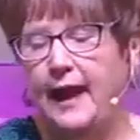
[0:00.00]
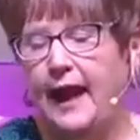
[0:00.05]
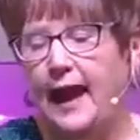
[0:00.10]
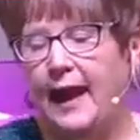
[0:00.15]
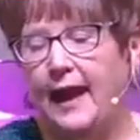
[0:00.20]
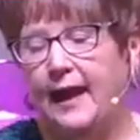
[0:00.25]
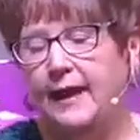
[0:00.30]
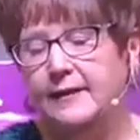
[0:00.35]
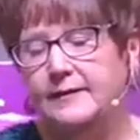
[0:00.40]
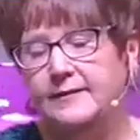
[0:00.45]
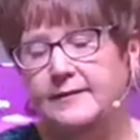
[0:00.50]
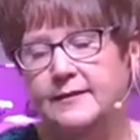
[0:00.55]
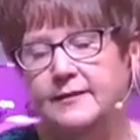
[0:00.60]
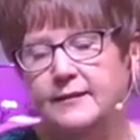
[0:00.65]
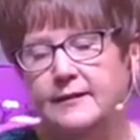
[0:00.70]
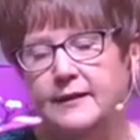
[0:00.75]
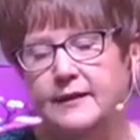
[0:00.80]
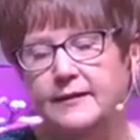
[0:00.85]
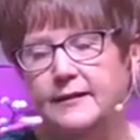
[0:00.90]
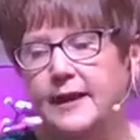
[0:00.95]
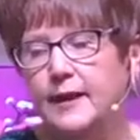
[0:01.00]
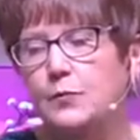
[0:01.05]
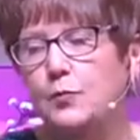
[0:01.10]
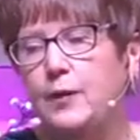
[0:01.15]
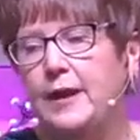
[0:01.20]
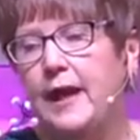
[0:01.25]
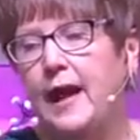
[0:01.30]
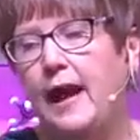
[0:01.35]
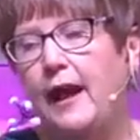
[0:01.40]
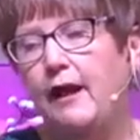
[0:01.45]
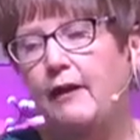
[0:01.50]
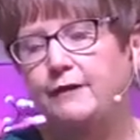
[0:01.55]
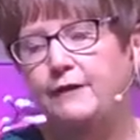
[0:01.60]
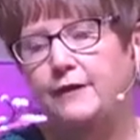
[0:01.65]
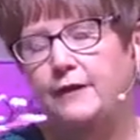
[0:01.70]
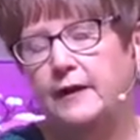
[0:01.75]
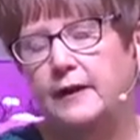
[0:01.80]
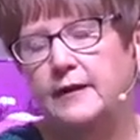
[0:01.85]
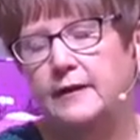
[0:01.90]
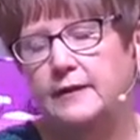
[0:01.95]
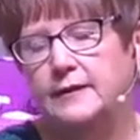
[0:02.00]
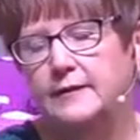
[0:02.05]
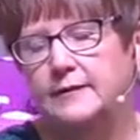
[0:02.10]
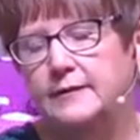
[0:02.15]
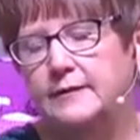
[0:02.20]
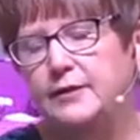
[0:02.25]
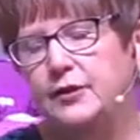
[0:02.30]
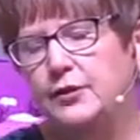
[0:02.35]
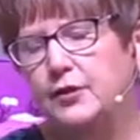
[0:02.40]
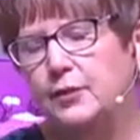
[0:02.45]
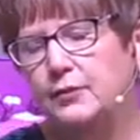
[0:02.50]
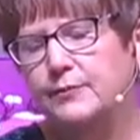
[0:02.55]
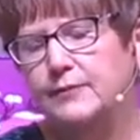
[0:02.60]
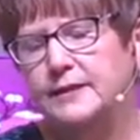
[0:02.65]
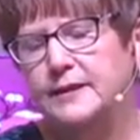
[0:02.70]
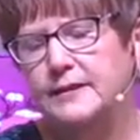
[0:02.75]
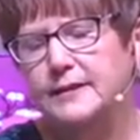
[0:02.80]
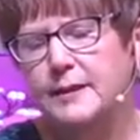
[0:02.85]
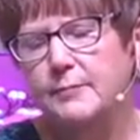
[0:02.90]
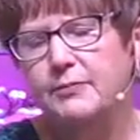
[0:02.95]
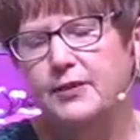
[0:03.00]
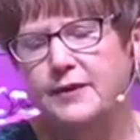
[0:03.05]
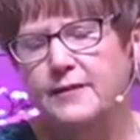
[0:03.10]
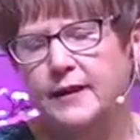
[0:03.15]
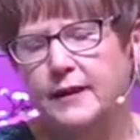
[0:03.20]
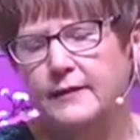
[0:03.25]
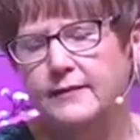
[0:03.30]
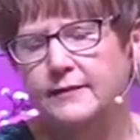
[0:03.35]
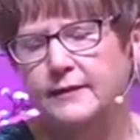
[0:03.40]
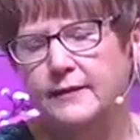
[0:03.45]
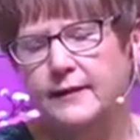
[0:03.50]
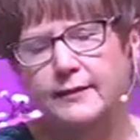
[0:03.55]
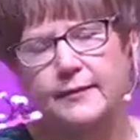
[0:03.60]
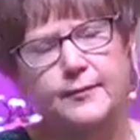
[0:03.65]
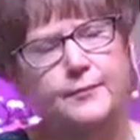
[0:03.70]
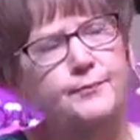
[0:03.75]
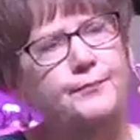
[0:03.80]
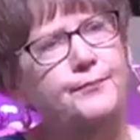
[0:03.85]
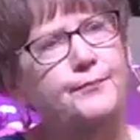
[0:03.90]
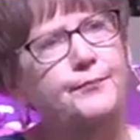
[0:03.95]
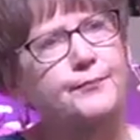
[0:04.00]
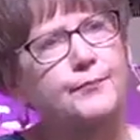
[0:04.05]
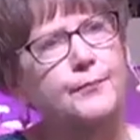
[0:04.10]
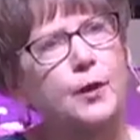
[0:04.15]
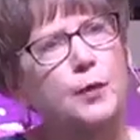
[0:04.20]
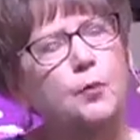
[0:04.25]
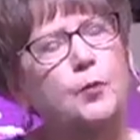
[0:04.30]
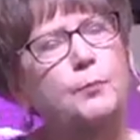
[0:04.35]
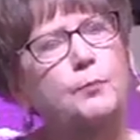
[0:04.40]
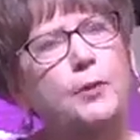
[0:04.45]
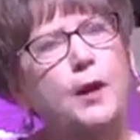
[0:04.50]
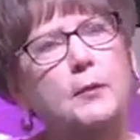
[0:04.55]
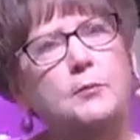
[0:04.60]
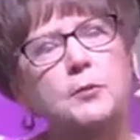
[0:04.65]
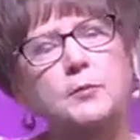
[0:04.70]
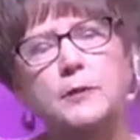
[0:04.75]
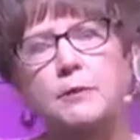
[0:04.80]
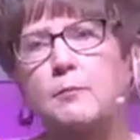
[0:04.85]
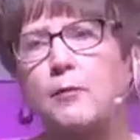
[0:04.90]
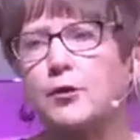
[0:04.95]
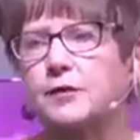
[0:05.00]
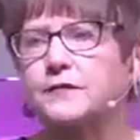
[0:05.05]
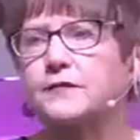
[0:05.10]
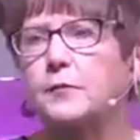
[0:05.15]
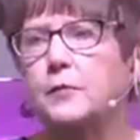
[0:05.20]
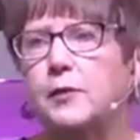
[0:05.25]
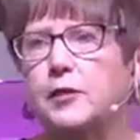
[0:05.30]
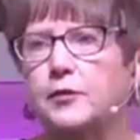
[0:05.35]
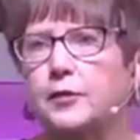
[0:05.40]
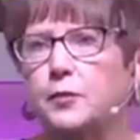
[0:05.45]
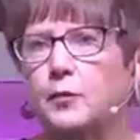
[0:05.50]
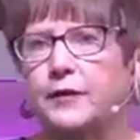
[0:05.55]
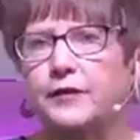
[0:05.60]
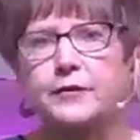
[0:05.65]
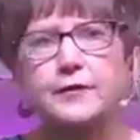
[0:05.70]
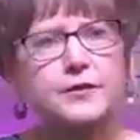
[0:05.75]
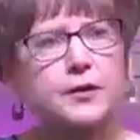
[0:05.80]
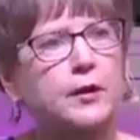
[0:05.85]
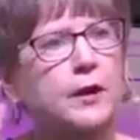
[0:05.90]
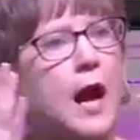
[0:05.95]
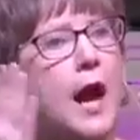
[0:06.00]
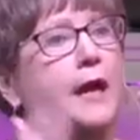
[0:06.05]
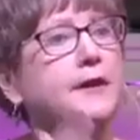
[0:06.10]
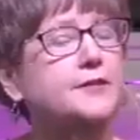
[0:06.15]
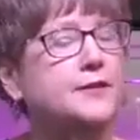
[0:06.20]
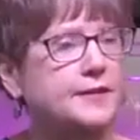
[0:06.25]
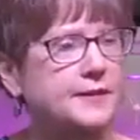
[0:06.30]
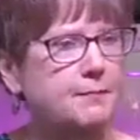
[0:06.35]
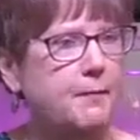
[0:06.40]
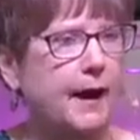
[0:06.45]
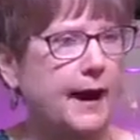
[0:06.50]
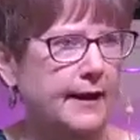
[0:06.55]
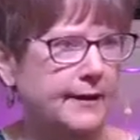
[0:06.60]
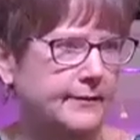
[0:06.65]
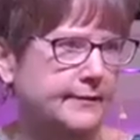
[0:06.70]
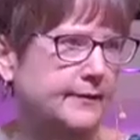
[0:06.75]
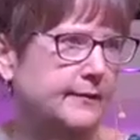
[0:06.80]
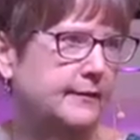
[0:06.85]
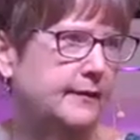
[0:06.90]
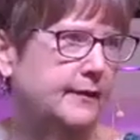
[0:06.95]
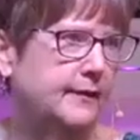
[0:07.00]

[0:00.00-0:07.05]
And then we have, something that we're probably most familiar with is our conscious mind.